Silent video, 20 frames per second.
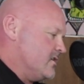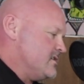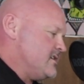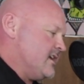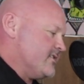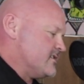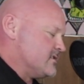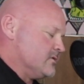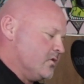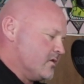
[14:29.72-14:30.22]

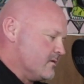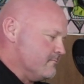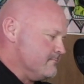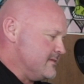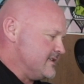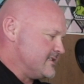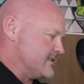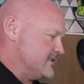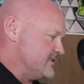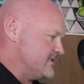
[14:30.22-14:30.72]
There's a lot of
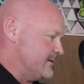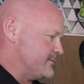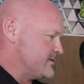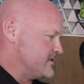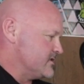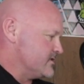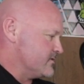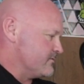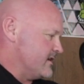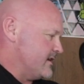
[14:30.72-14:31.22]

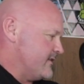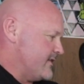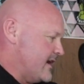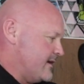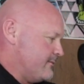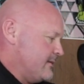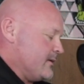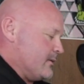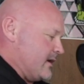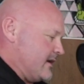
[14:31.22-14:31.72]
misconceptions around
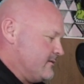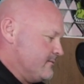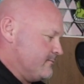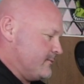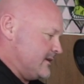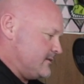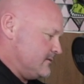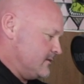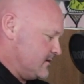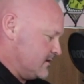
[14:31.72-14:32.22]
that. Anyway,
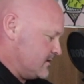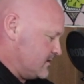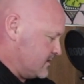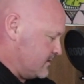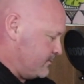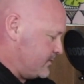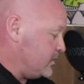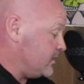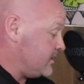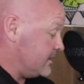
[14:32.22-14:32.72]
but
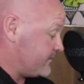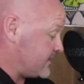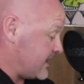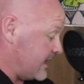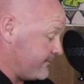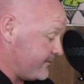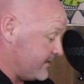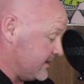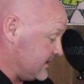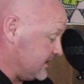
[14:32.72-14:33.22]
the beauty of
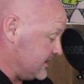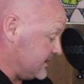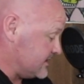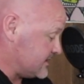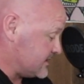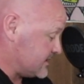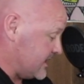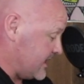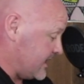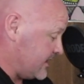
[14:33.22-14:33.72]
caffeine
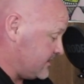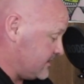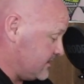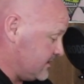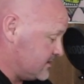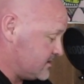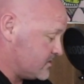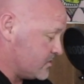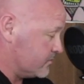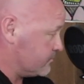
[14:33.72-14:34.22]
is that
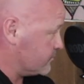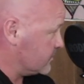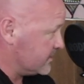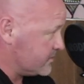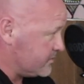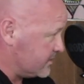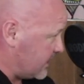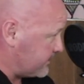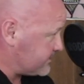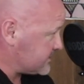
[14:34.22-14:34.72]
it's got really
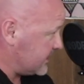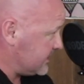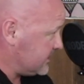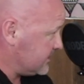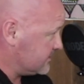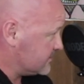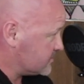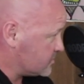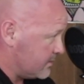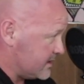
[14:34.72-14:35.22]
good
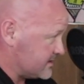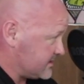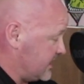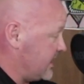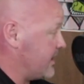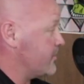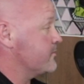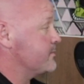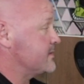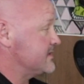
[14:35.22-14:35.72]
uptake. It's almost
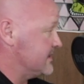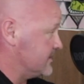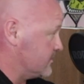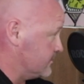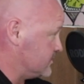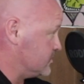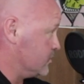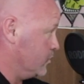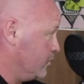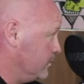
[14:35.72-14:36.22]
100%
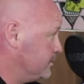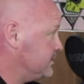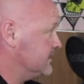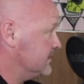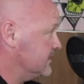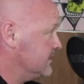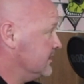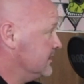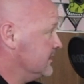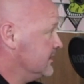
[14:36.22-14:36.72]
absorbed.
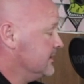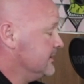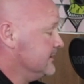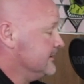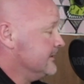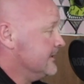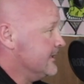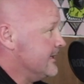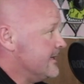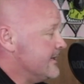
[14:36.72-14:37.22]

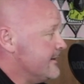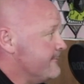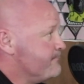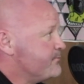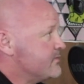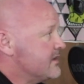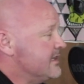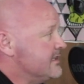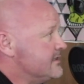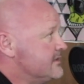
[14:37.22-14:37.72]
One
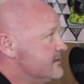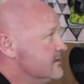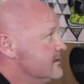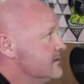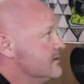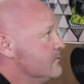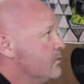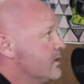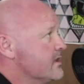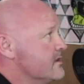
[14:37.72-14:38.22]

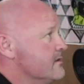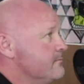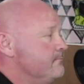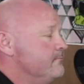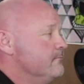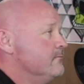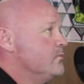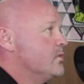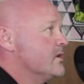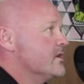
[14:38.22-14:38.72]
of
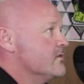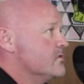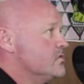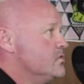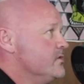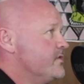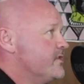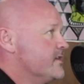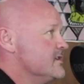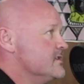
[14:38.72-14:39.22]
the
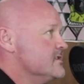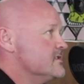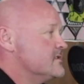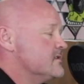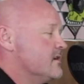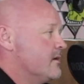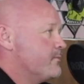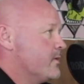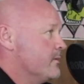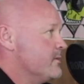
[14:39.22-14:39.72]
good things,
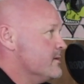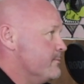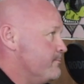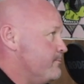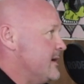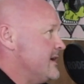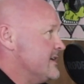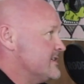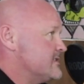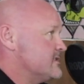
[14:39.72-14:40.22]
probably the
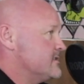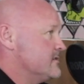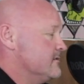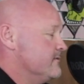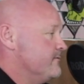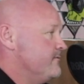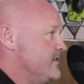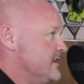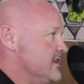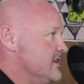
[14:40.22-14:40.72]
best
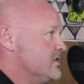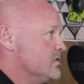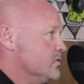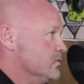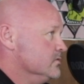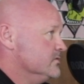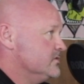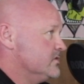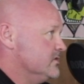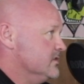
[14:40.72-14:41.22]

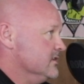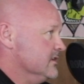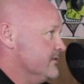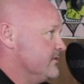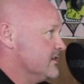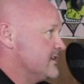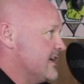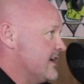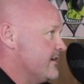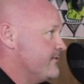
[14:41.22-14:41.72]
vehicle to
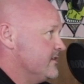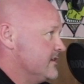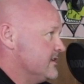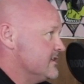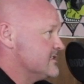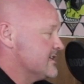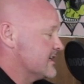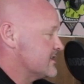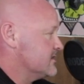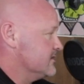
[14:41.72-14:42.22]
deliver caffeine
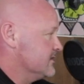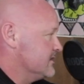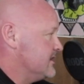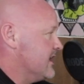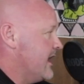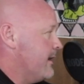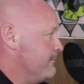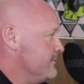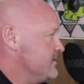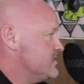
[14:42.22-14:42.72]
is actually
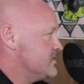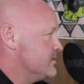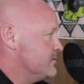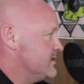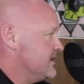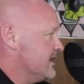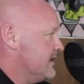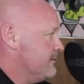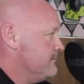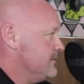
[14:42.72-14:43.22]

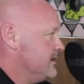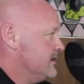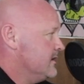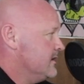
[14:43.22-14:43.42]
chewing gum.